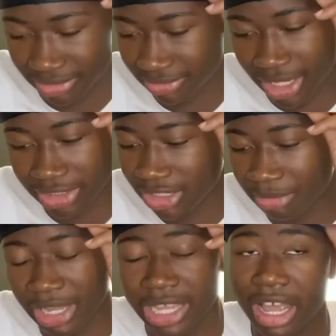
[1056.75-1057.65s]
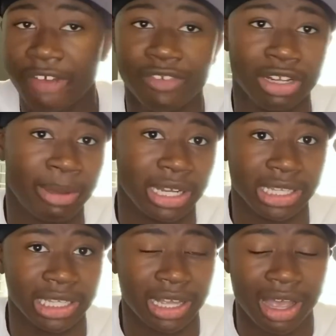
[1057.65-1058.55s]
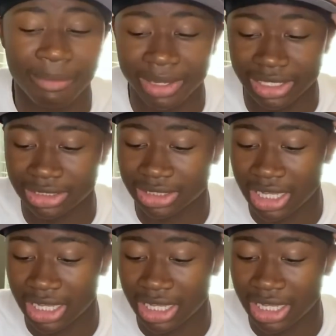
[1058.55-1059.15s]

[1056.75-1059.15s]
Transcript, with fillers: Y'all tell me how y'all felt about it in the comments